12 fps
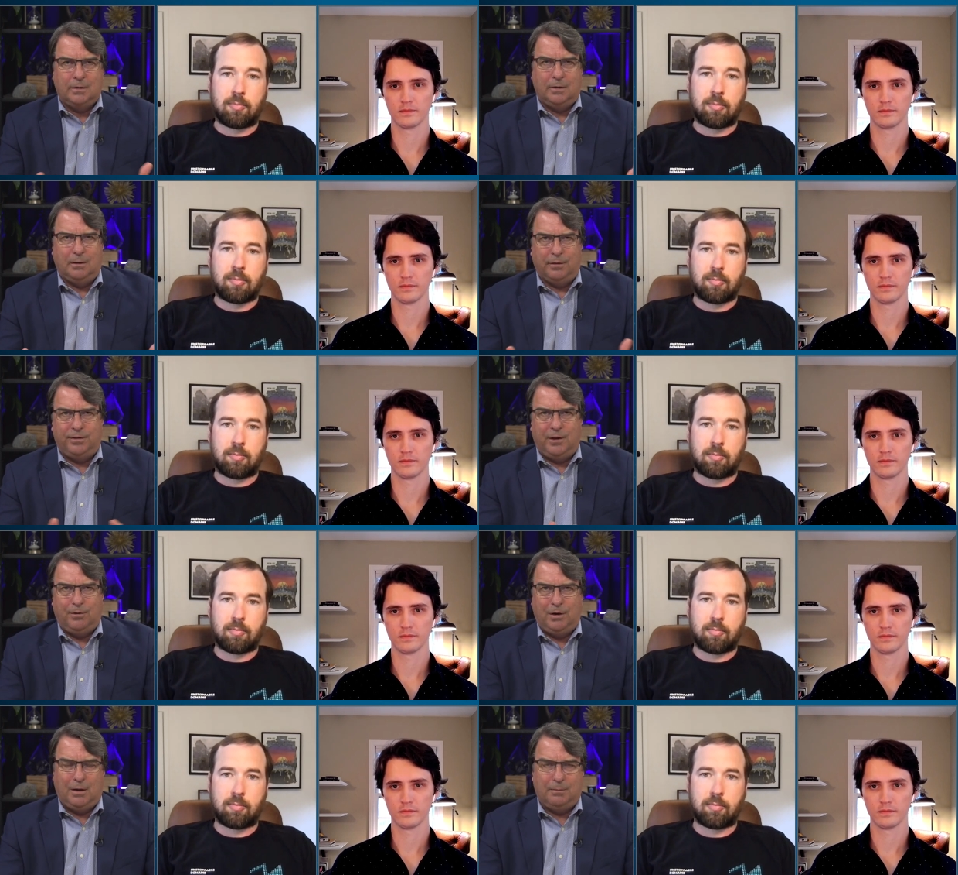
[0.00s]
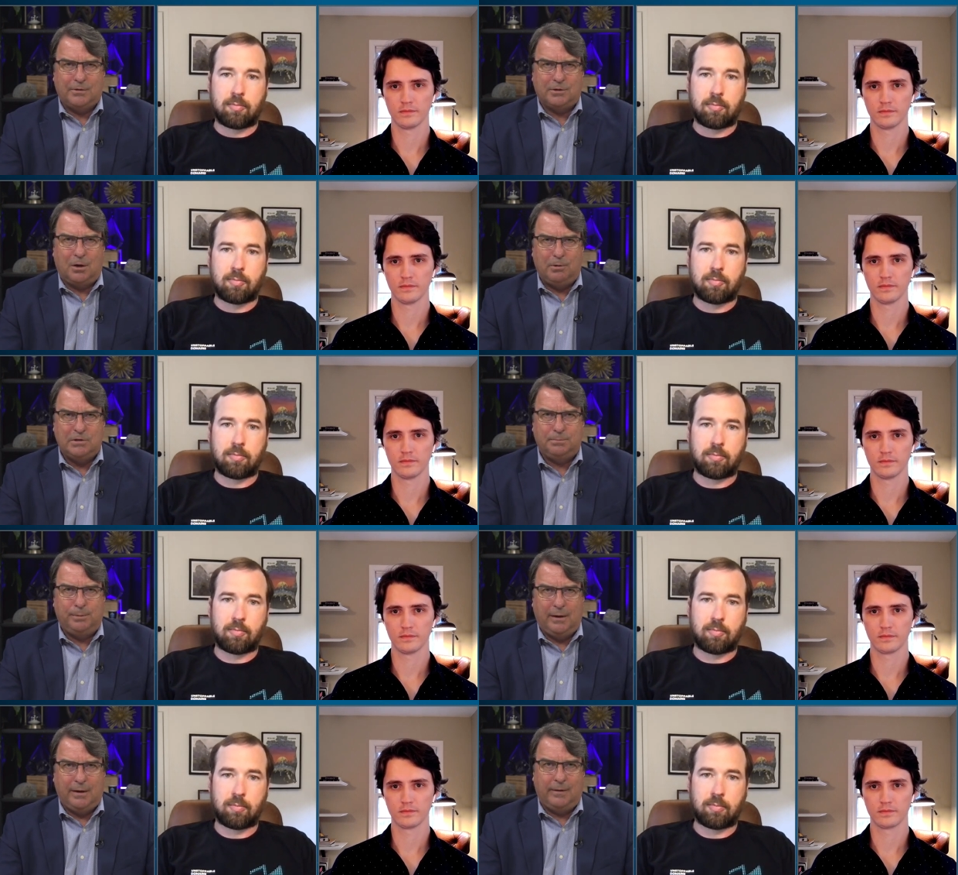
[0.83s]
Speaker 1: You know, Ethereum has always
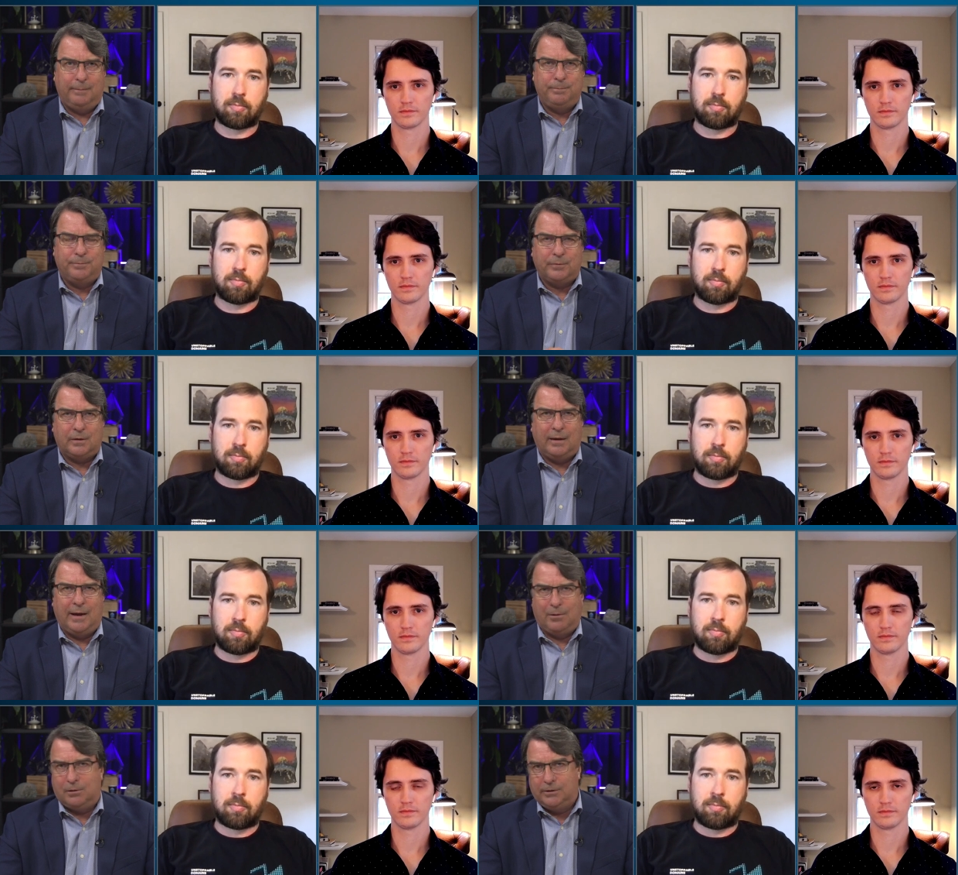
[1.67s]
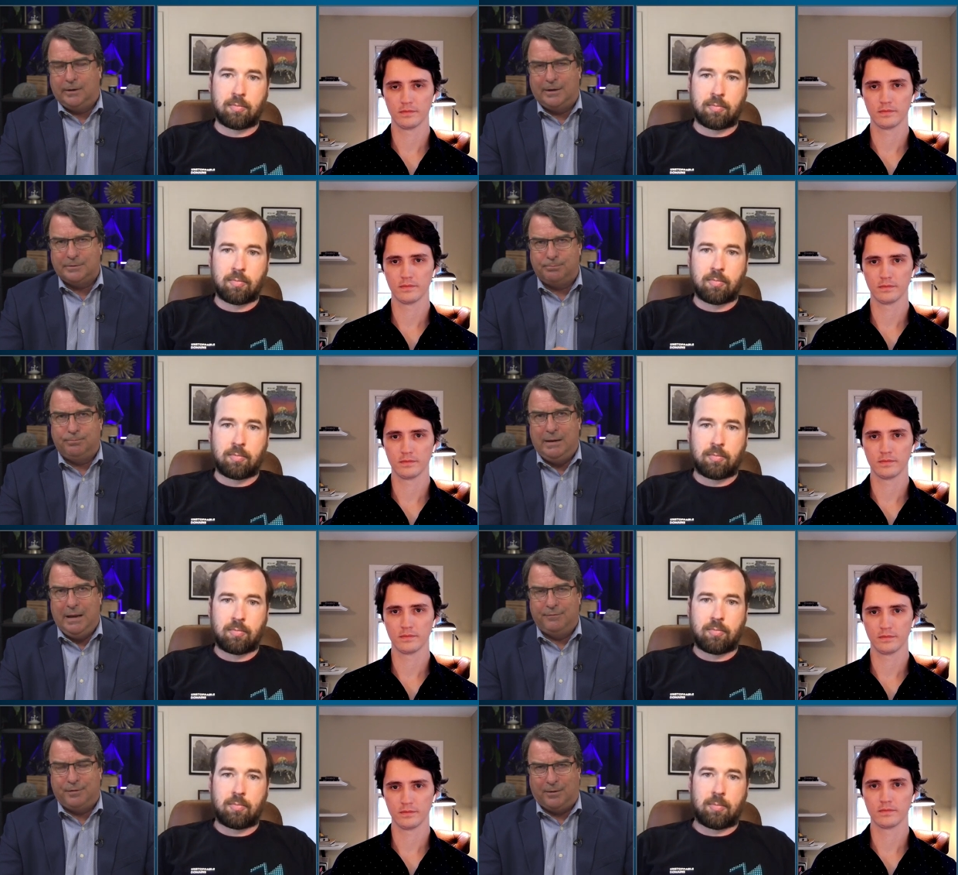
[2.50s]
been heralded as
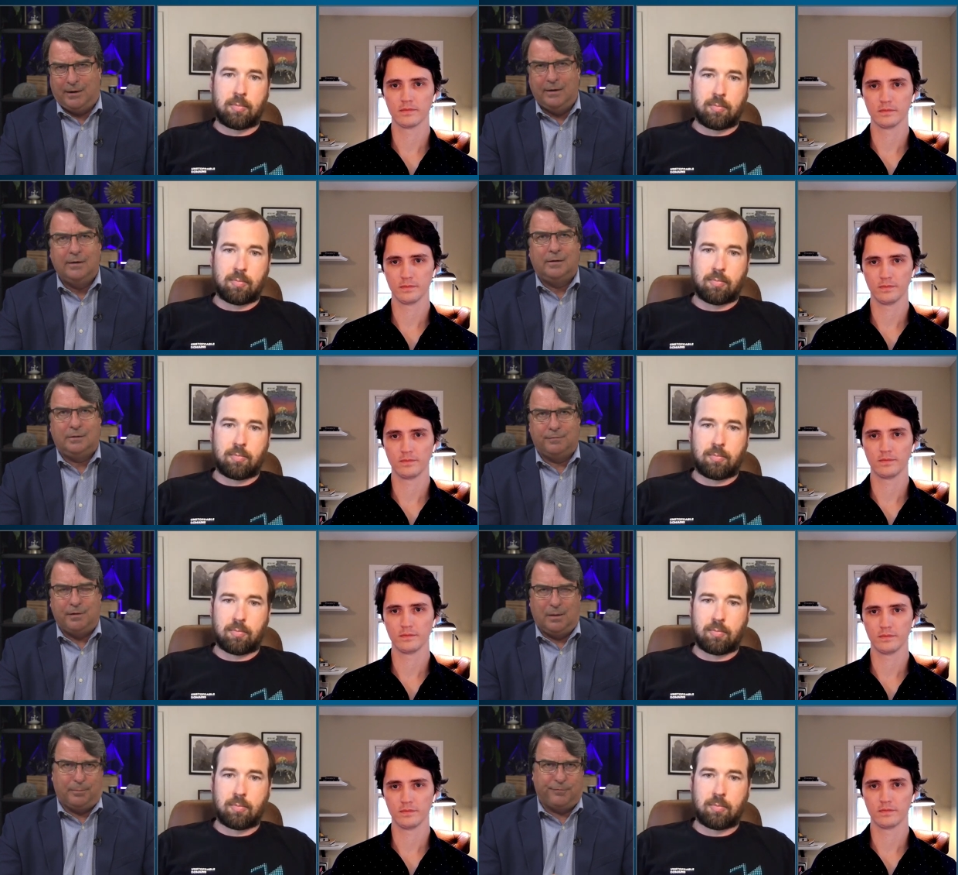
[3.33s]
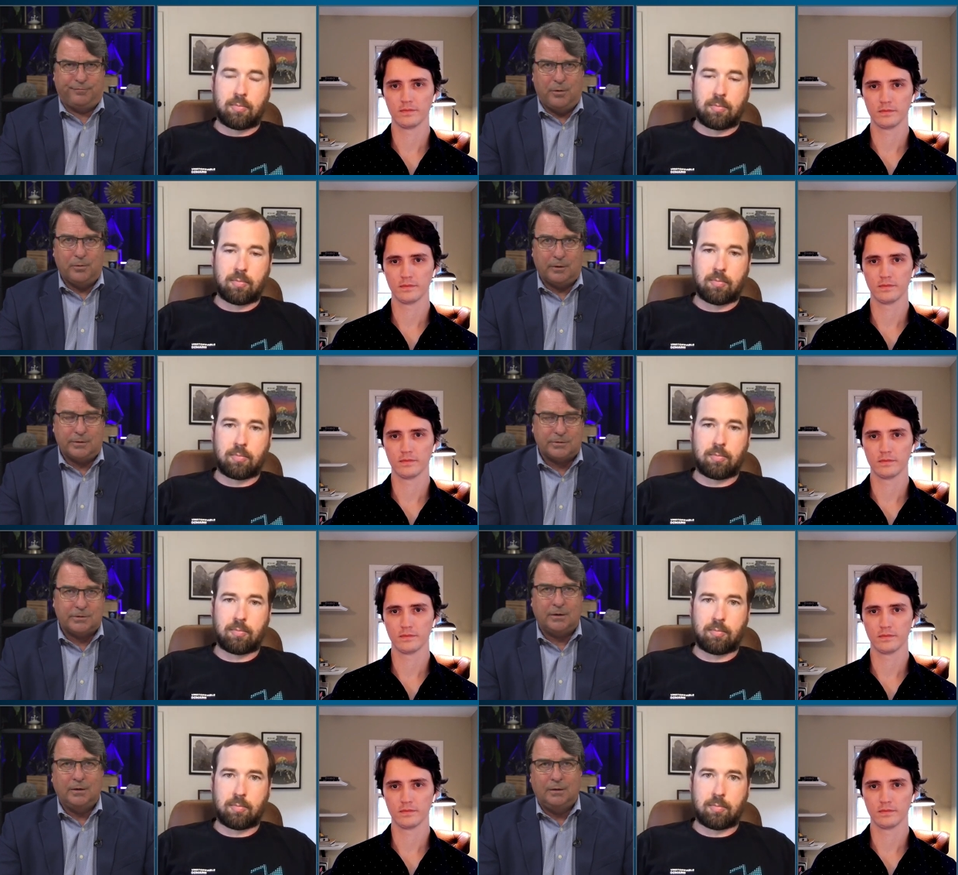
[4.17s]
being very developer
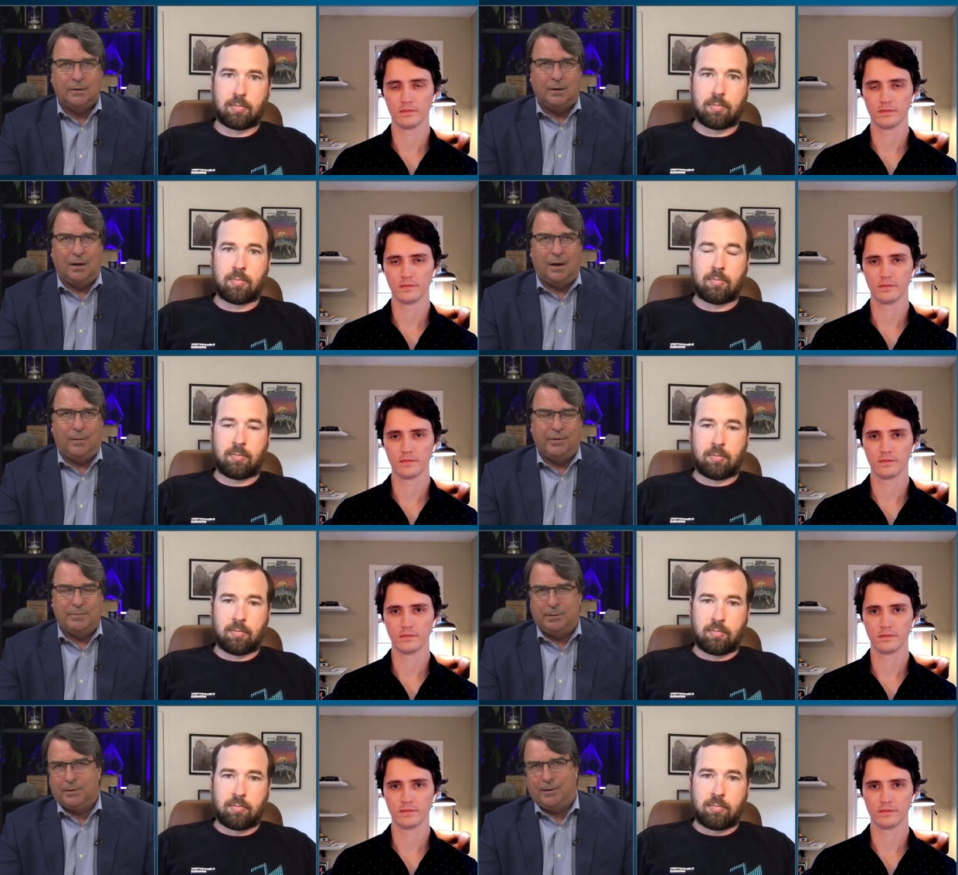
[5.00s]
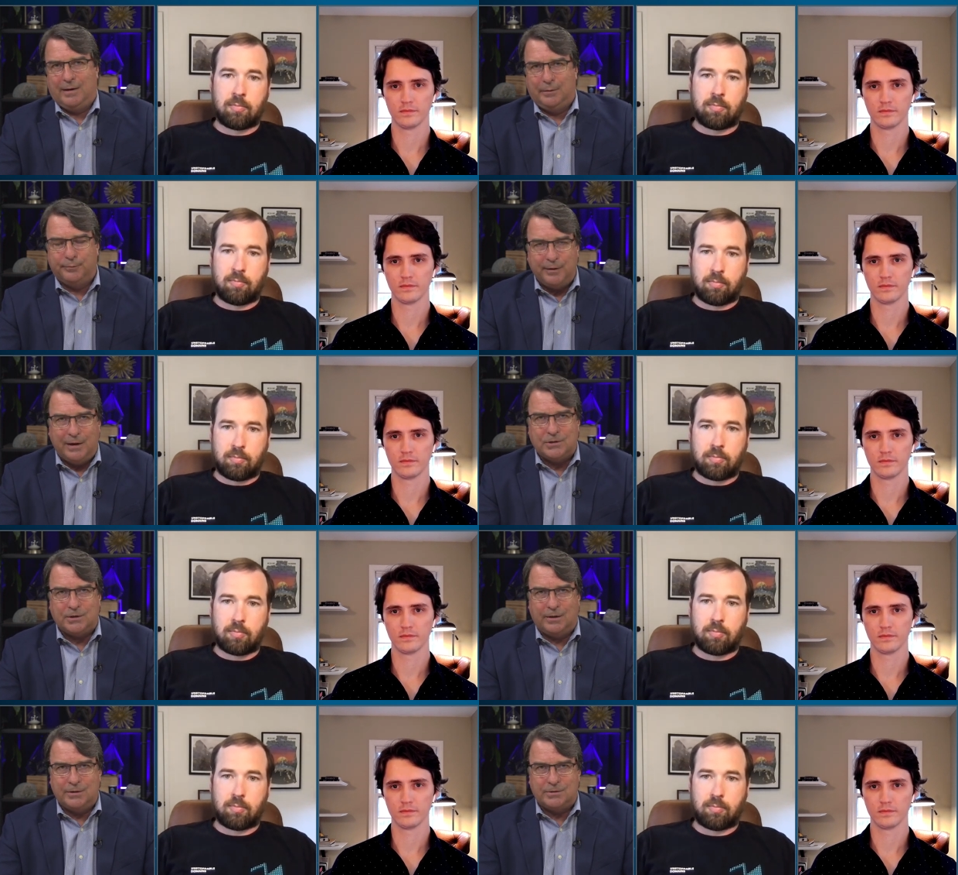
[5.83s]
focused. Um, there's been great
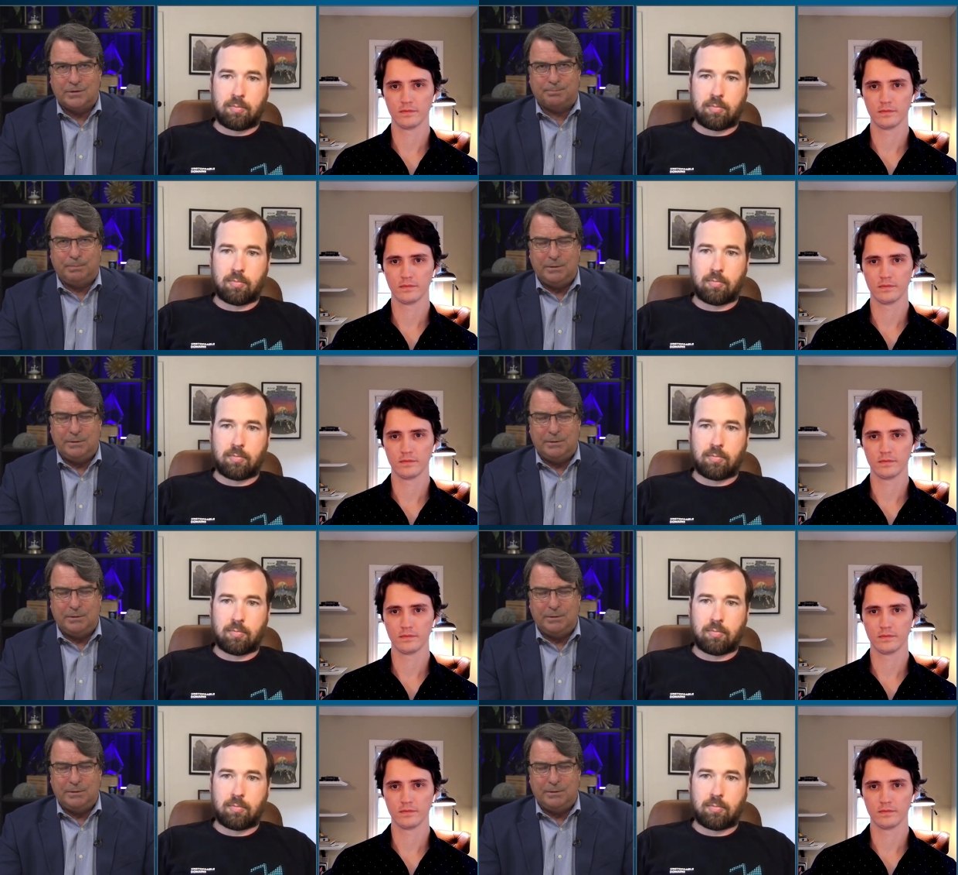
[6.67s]
innovations, but